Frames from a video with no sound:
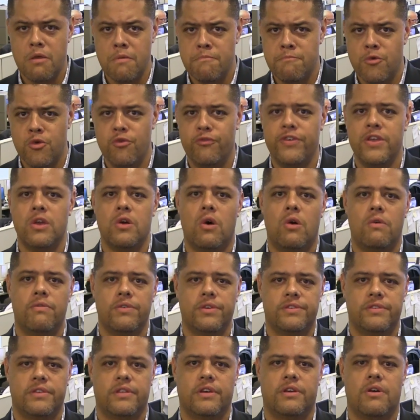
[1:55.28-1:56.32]
Moving
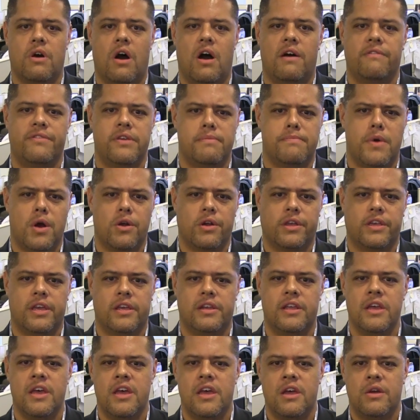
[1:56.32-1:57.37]
over to the coffee
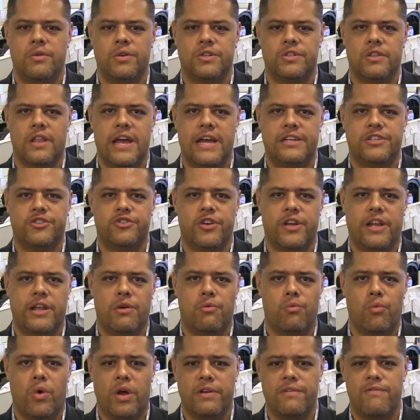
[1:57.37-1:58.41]
market, which last
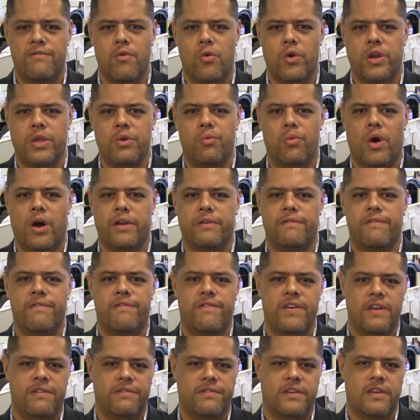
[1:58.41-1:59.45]
traded at
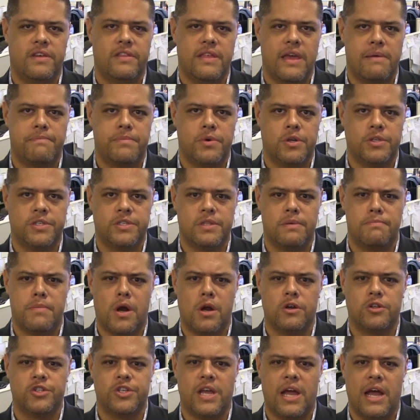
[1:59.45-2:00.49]
141.50, that puts the
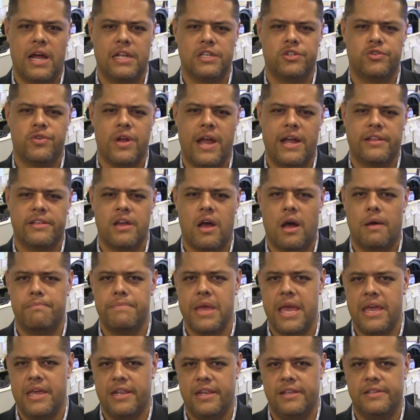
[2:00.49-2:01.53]
March contract
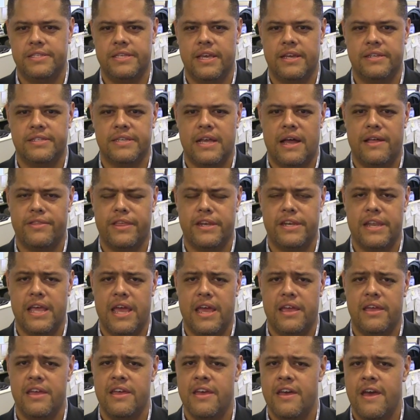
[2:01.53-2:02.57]
up 80 ticks on the
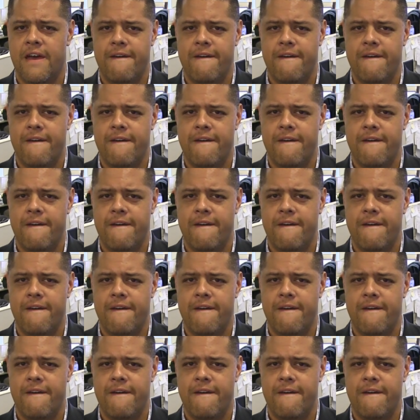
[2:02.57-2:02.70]
day.